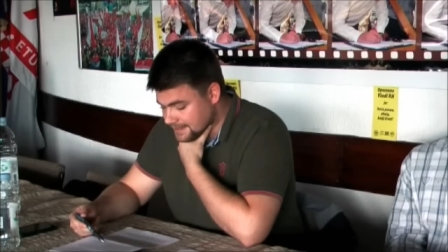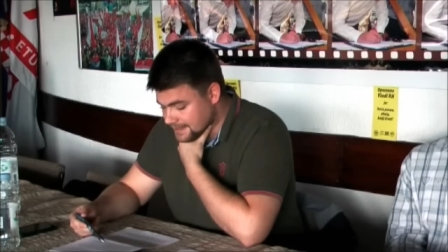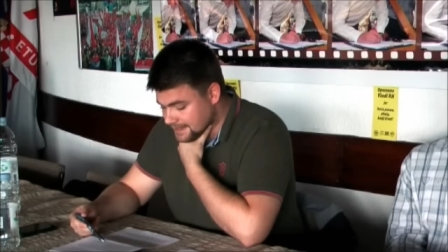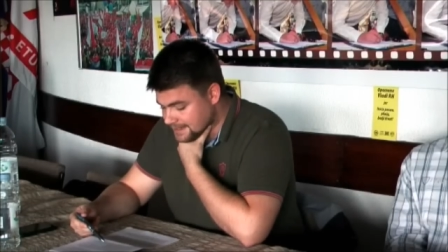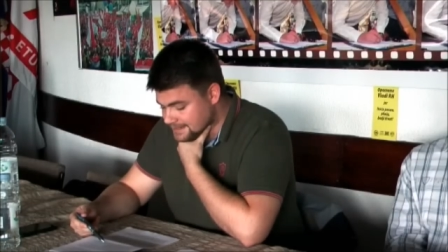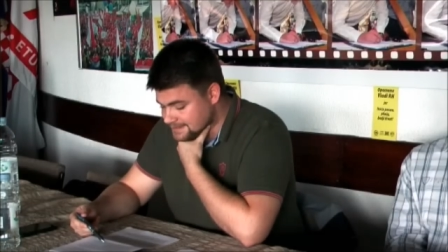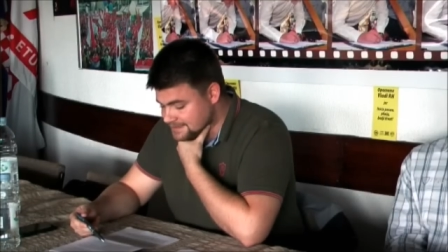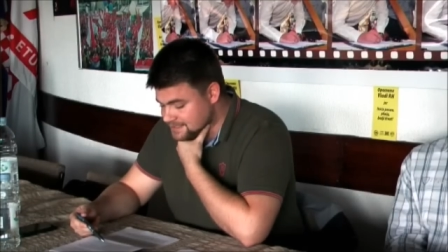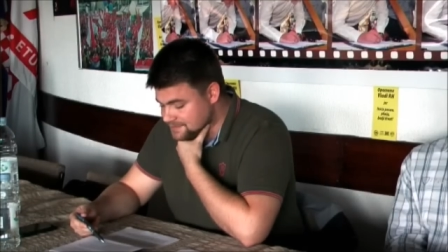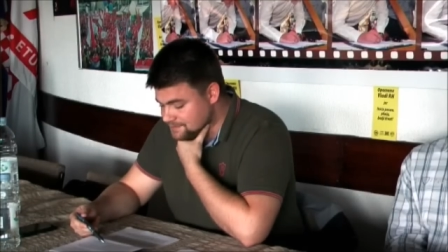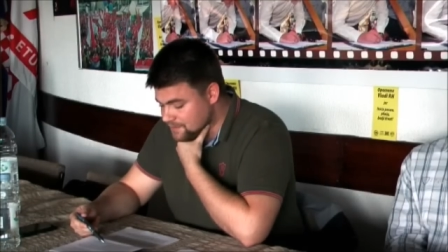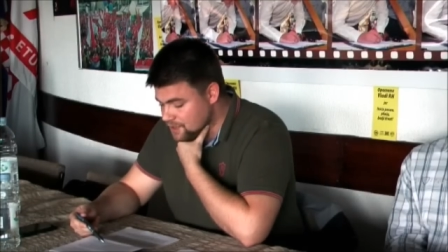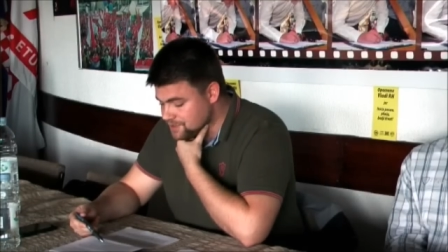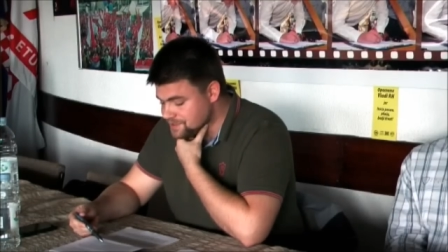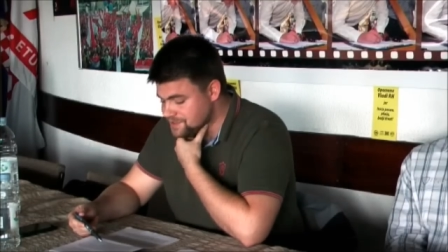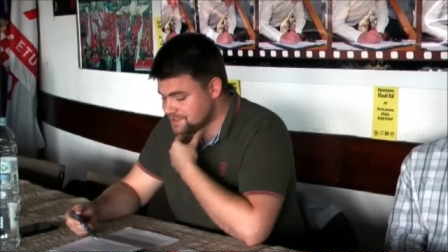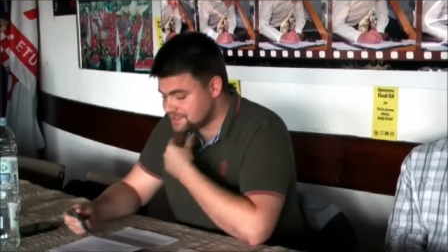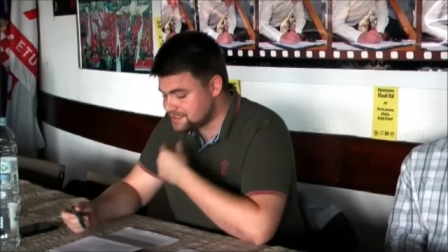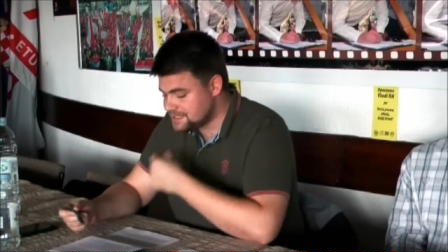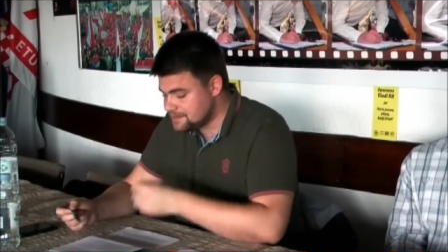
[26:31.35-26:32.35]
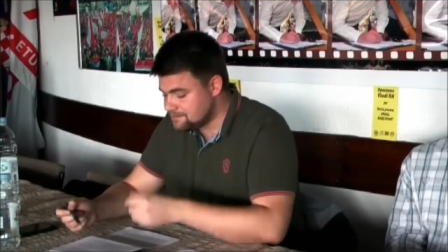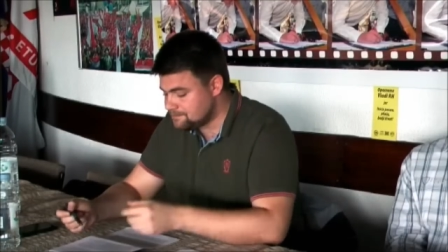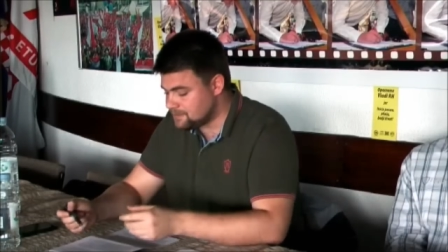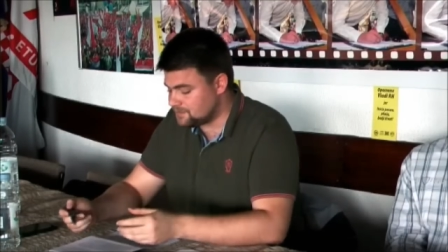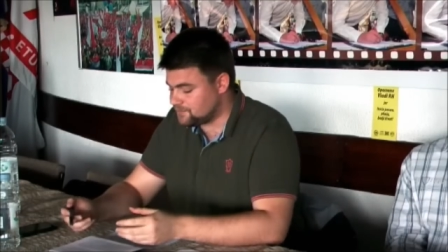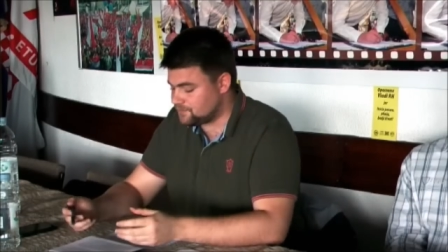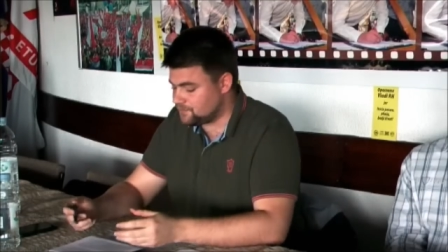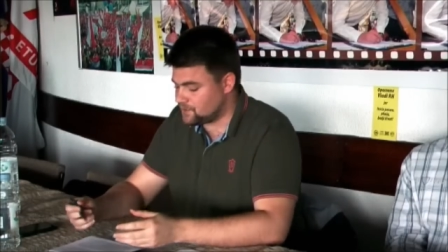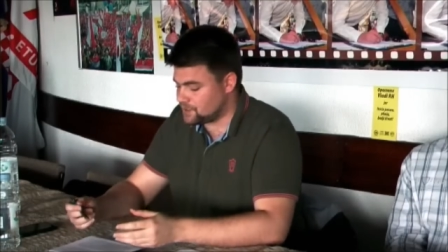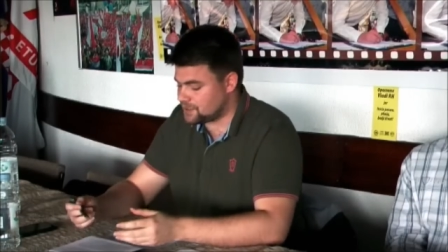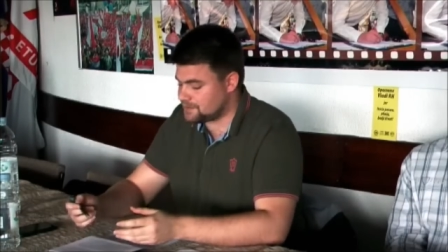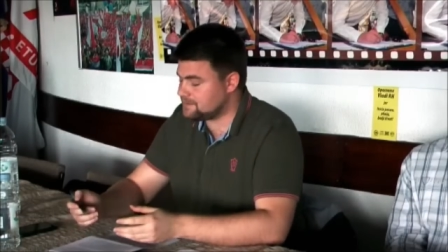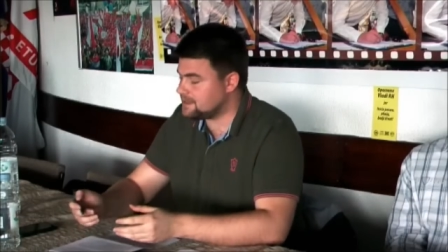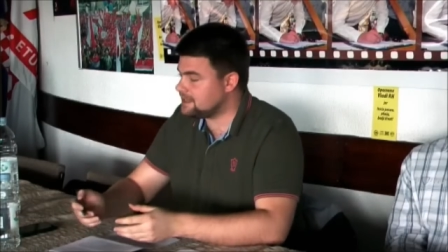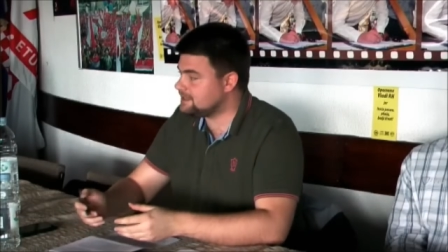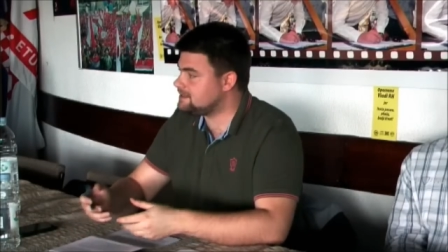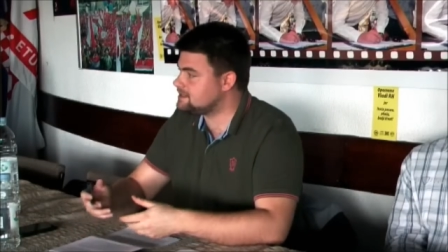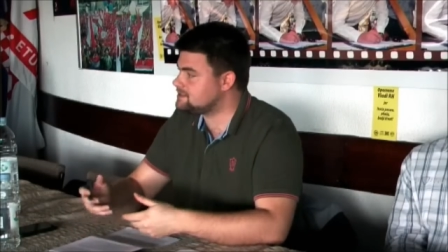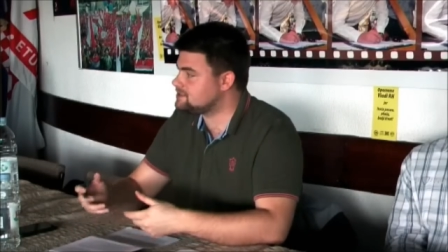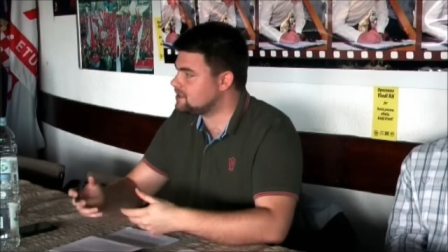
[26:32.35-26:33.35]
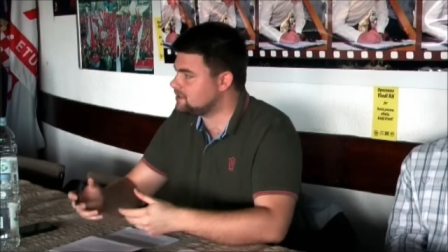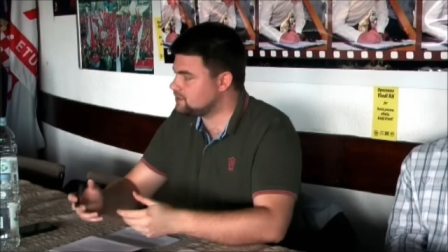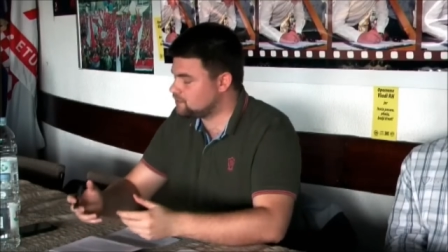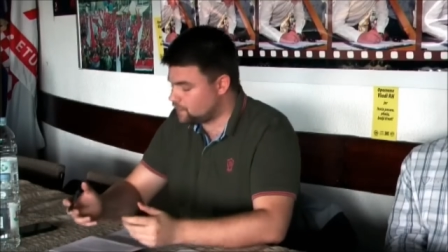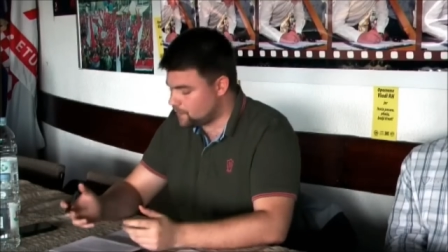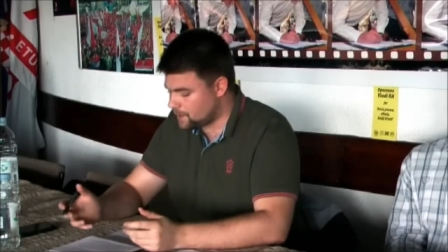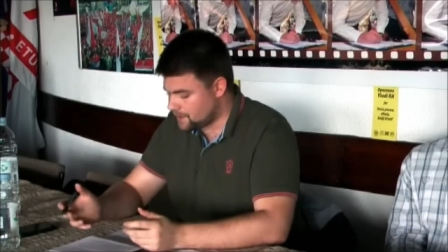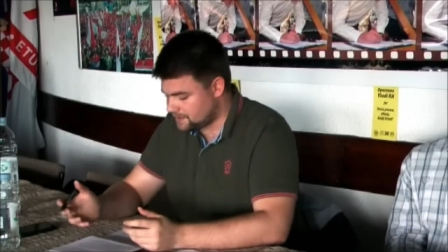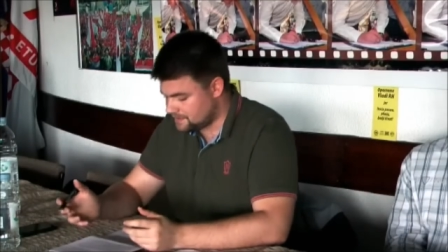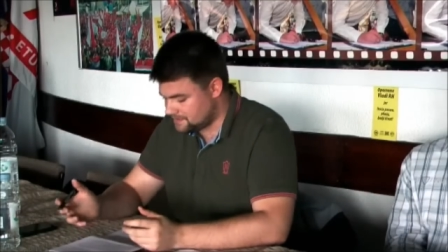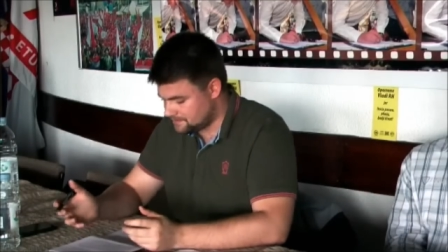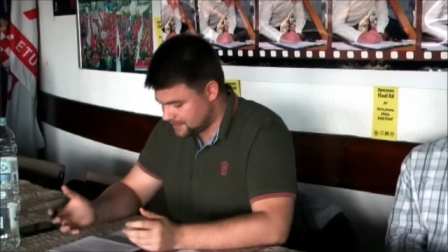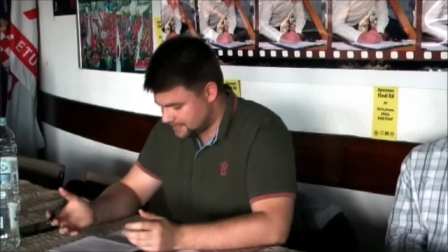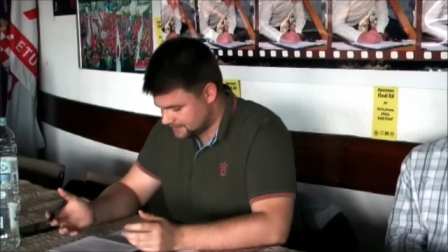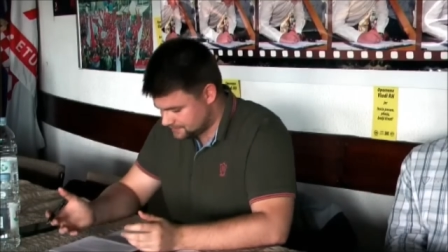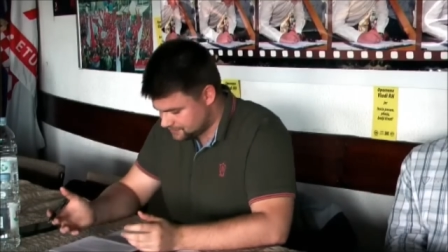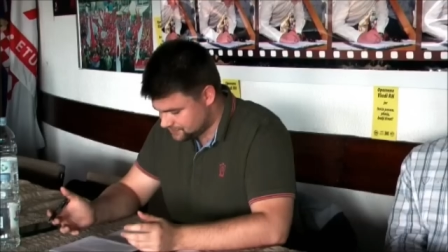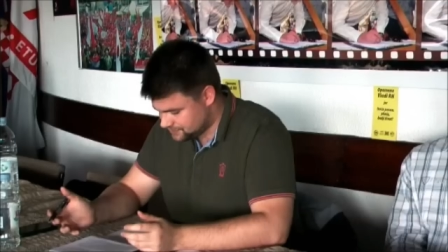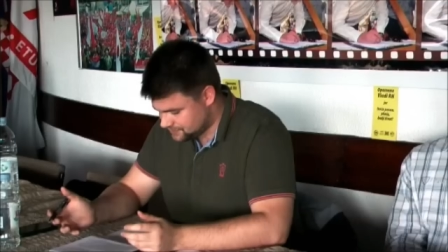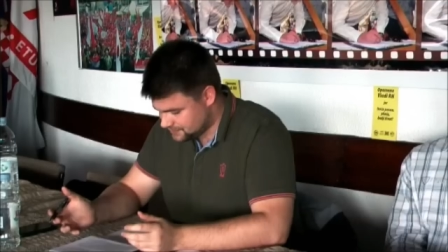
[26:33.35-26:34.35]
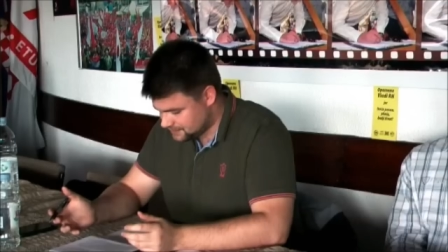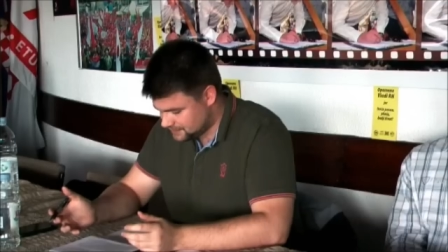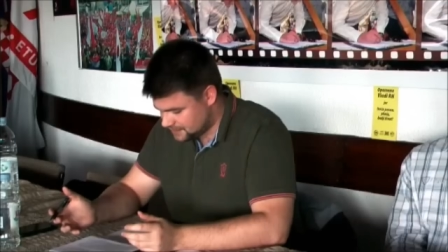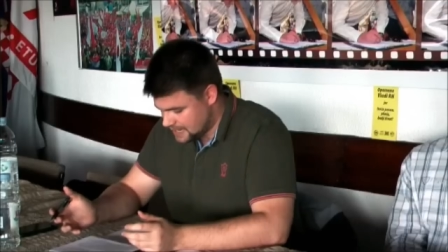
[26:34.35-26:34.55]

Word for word: in its most simple form, it is not worth much.